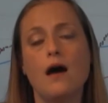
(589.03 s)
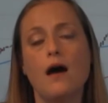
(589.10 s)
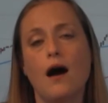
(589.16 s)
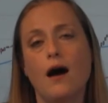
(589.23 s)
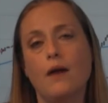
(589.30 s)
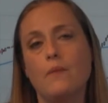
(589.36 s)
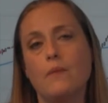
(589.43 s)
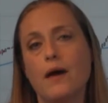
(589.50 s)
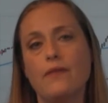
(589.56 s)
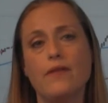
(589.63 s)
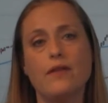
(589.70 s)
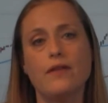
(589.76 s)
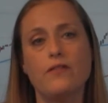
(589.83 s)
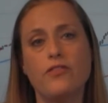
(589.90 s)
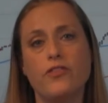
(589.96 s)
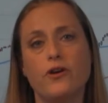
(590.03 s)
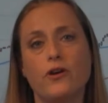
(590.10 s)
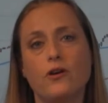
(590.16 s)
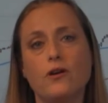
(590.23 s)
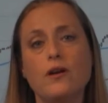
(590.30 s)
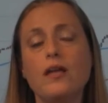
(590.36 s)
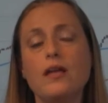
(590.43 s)
And then
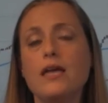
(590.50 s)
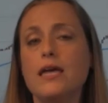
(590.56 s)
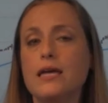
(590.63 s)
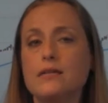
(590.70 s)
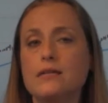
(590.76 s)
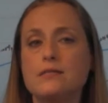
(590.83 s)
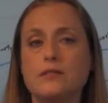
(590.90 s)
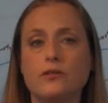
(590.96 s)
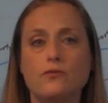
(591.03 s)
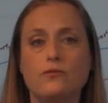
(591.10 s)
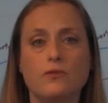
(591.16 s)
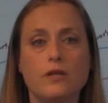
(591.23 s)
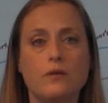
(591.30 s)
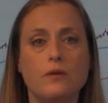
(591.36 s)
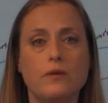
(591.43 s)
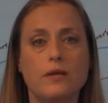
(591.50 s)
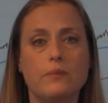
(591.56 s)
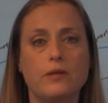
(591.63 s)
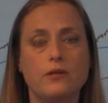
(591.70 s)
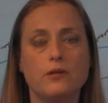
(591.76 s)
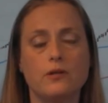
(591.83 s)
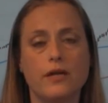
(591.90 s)
third is you really want to be
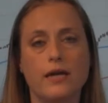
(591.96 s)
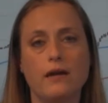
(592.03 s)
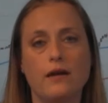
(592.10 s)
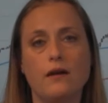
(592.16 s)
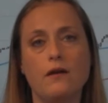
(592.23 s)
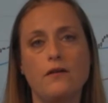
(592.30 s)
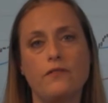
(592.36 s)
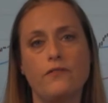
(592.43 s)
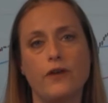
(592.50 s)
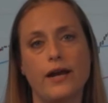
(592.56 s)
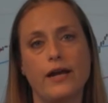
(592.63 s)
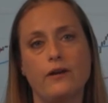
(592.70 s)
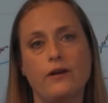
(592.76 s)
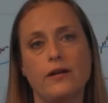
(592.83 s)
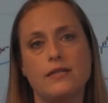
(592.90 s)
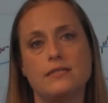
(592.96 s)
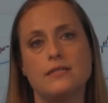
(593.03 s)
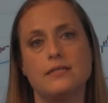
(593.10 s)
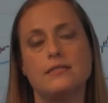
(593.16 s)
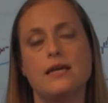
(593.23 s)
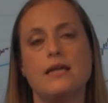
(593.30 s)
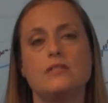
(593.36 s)
looking for areas
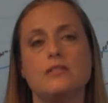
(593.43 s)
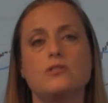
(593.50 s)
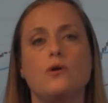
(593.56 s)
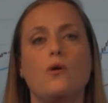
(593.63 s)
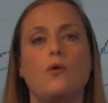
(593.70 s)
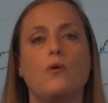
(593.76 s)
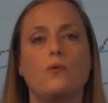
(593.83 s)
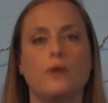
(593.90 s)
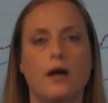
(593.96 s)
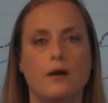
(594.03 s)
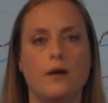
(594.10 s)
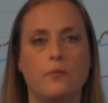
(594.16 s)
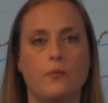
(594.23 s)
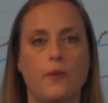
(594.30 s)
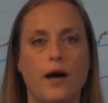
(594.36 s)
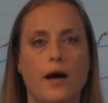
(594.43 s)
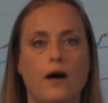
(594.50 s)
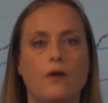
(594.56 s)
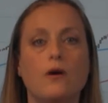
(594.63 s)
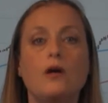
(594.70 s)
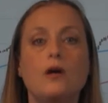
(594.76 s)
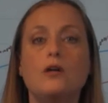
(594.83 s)
that tend to hold up well